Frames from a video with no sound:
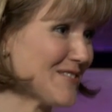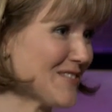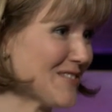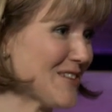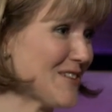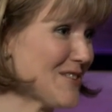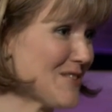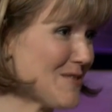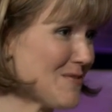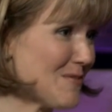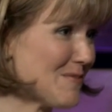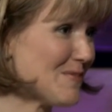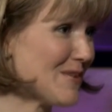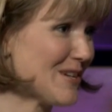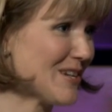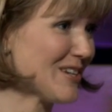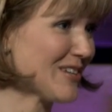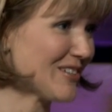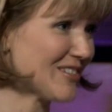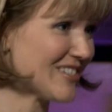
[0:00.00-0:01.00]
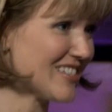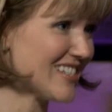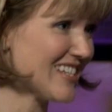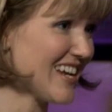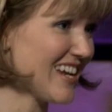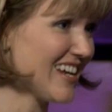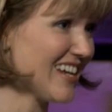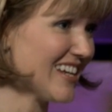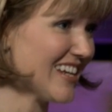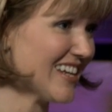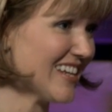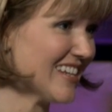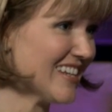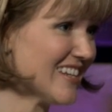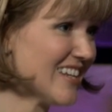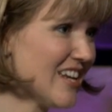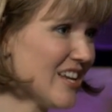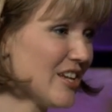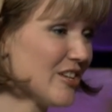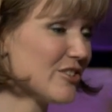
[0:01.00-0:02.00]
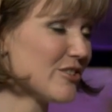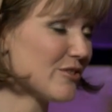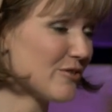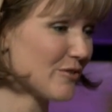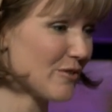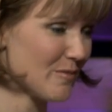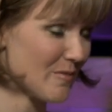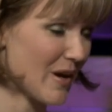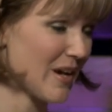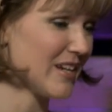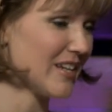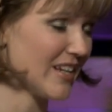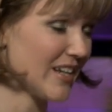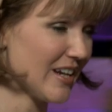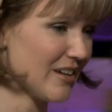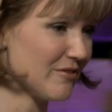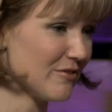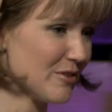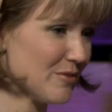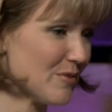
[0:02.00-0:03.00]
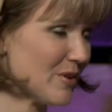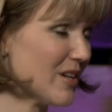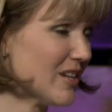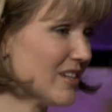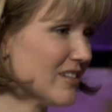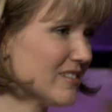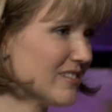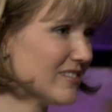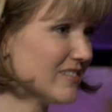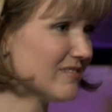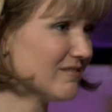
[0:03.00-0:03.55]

that you were putting on today and just reminding everyone